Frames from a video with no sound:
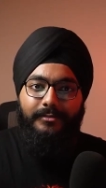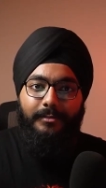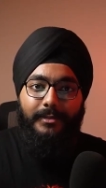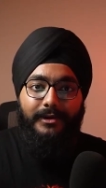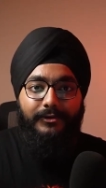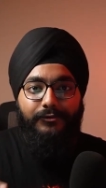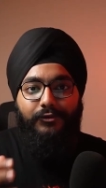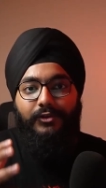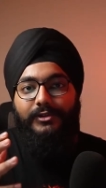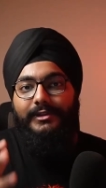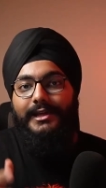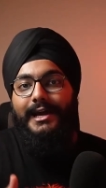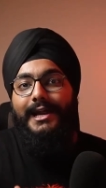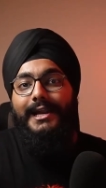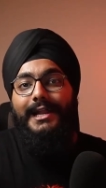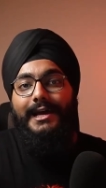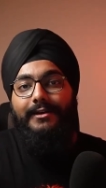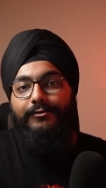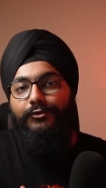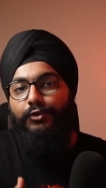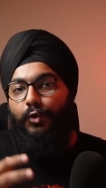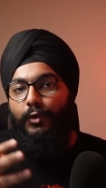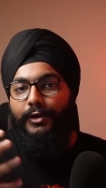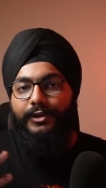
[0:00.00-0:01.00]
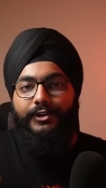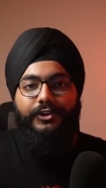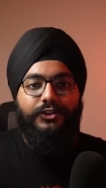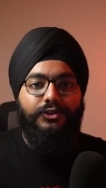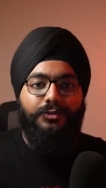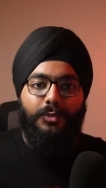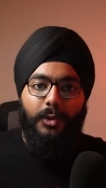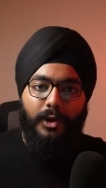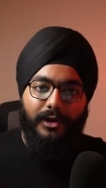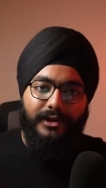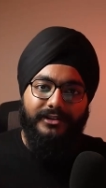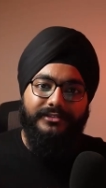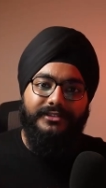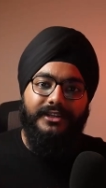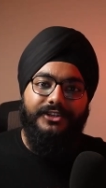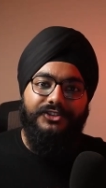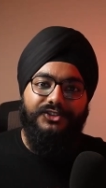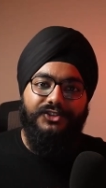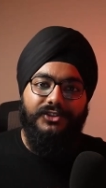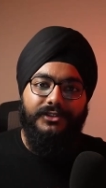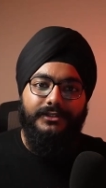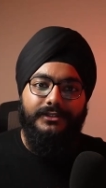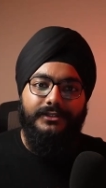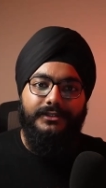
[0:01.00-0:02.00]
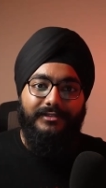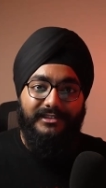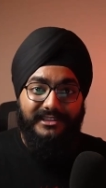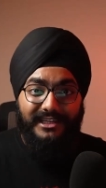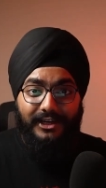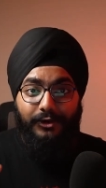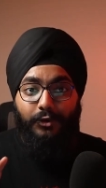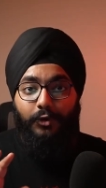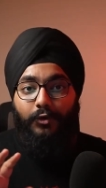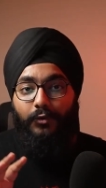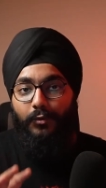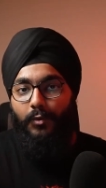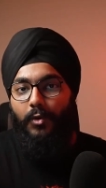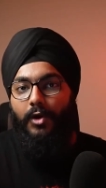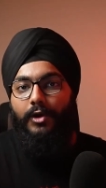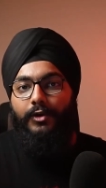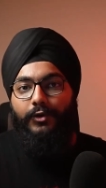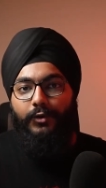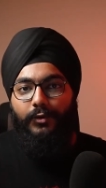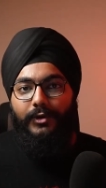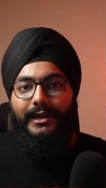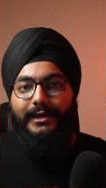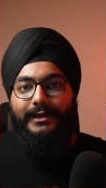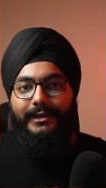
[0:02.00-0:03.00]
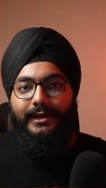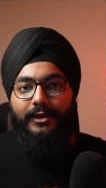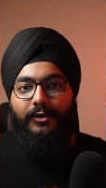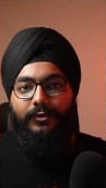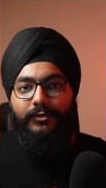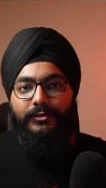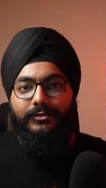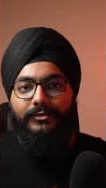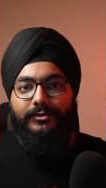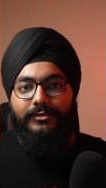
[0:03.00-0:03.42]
but for that I have to go into the spoiler section, which I don't want to right now.